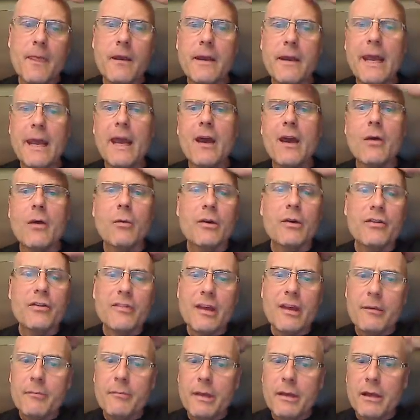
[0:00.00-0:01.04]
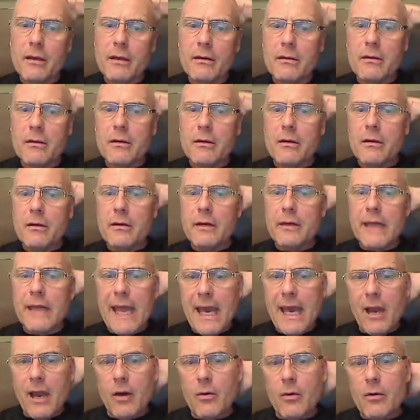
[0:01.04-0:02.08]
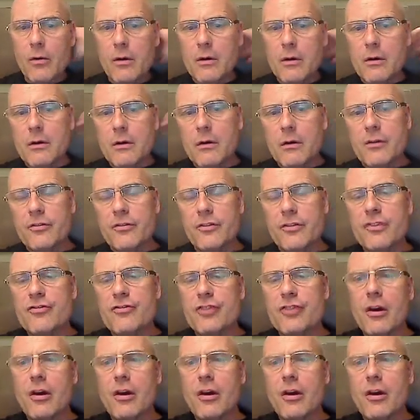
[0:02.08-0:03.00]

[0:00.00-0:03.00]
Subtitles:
Now, what does that mean? Now, since she